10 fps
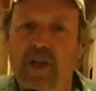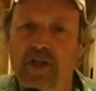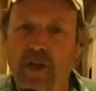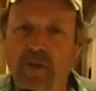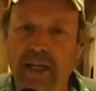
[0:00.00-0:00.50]

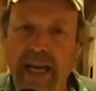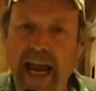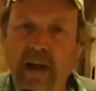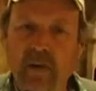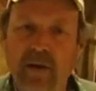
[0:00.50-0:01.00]
So
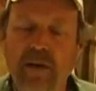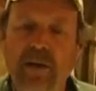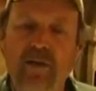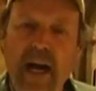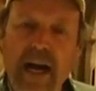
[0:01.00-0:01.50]
today we're going to
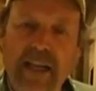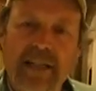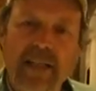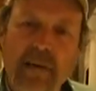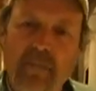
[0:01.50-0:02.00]
try to
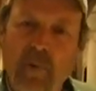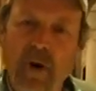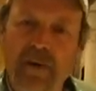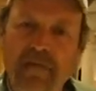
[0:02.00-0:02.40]
get the important